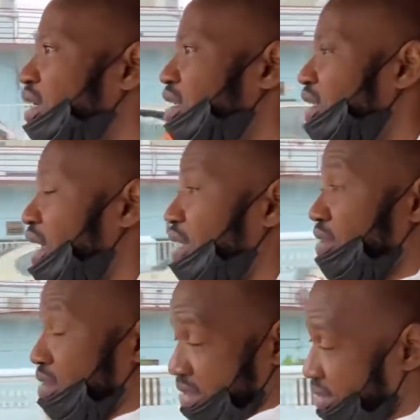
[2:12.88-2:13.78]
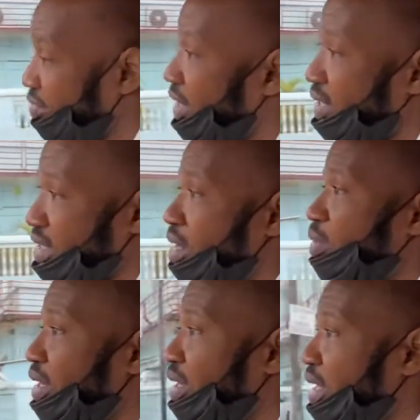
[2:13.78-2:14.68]
like, for
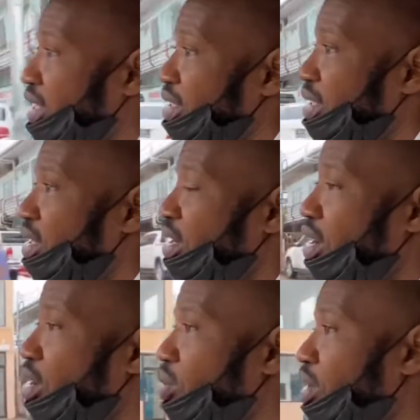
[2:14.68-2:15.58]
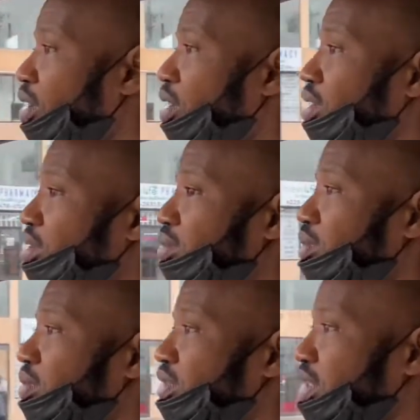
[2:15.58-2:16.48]
example, again, our
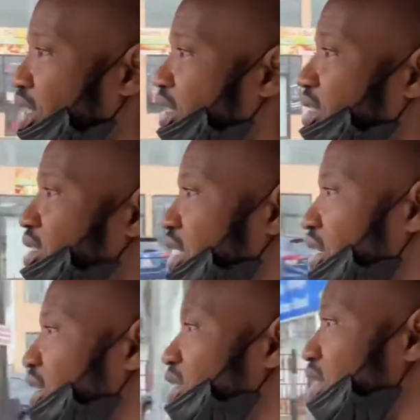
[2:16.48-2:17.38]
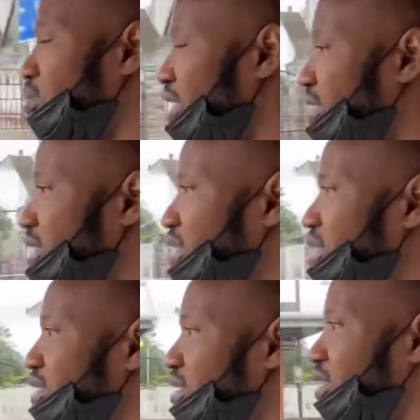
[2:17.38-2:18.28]
knowledge, skills,
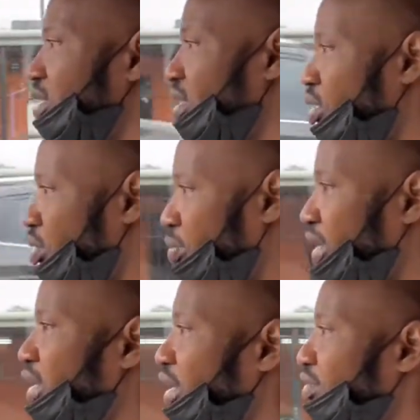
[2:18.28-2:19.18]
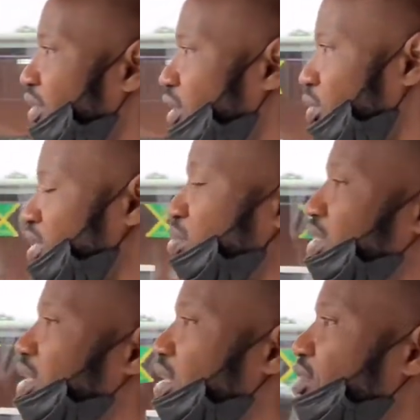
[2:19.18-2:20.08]
abilities, our behavior, which
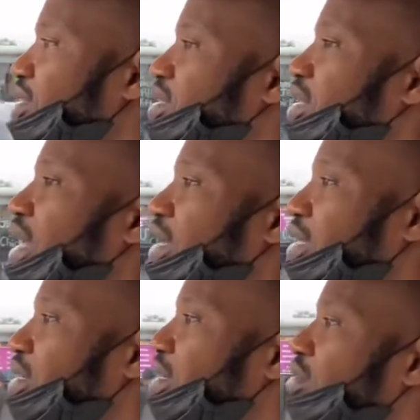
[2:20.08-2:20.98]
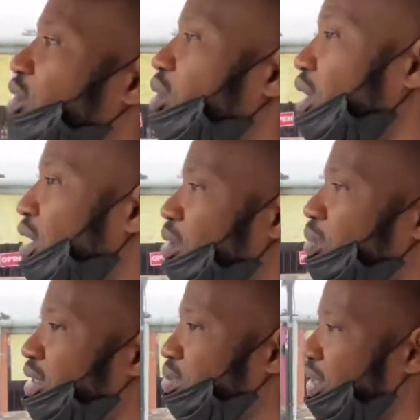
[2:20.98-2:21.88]
would decrease the likelihood of goal
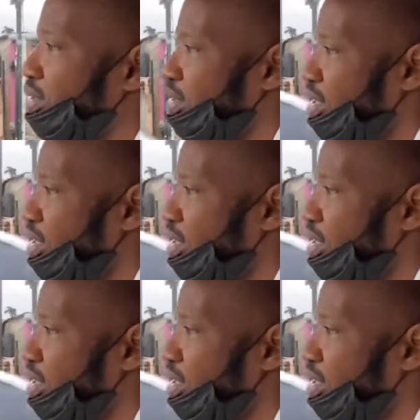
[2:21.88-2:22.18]
accomplishment.